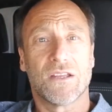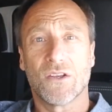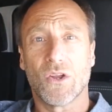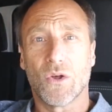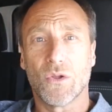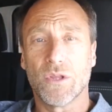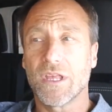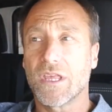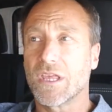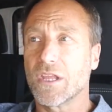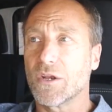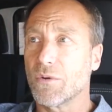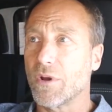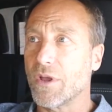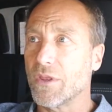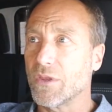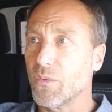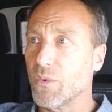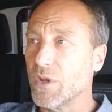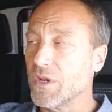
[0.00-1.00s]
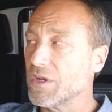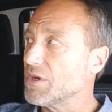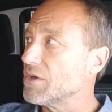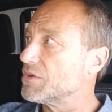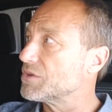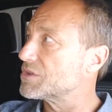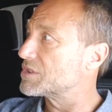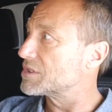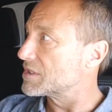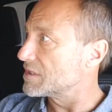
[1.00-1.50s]
No leaking around the
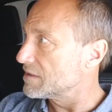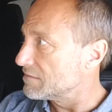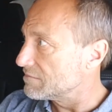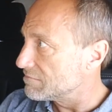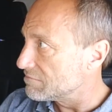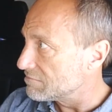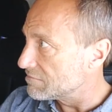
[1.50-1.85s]
windows,